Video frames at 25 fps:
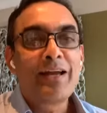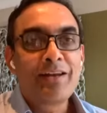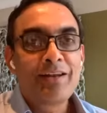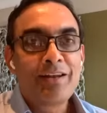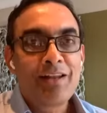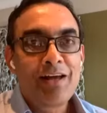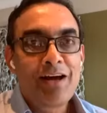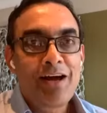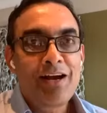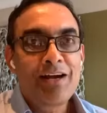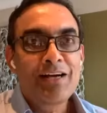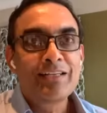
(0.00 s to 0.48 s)
and
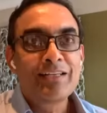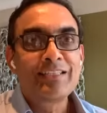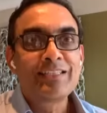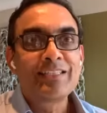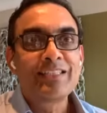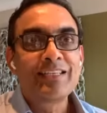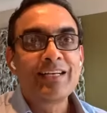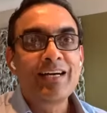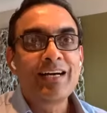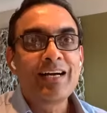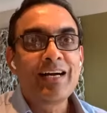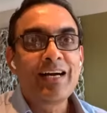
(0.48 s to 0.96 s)

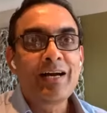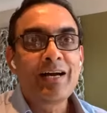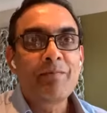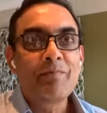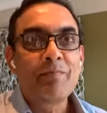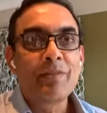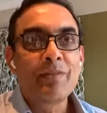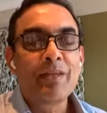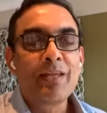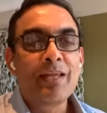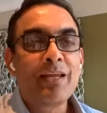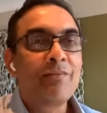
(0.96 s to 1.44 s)
large,
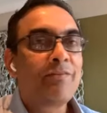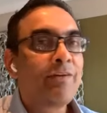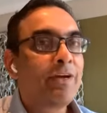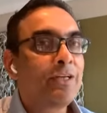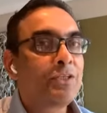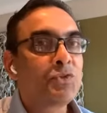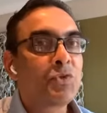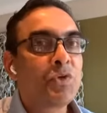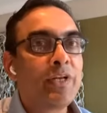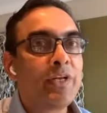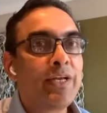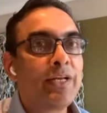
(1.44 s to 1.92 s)

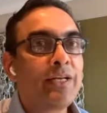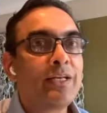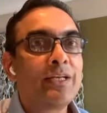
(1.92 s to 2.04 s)
eventually,